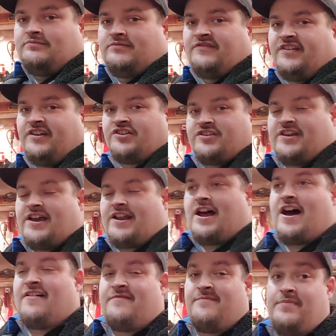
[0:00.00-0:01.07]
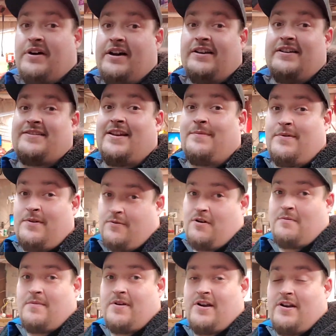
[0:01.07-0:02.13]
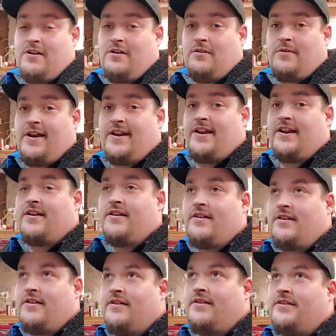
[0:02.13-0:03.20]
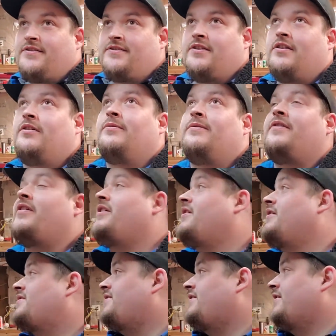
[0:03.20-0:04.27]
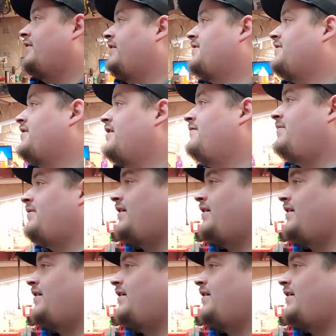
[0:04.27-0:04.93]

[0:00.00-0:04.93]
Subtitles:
Finishing that off, but it's keeping it warmer in here already. So we've already done the ceiling and stuff, but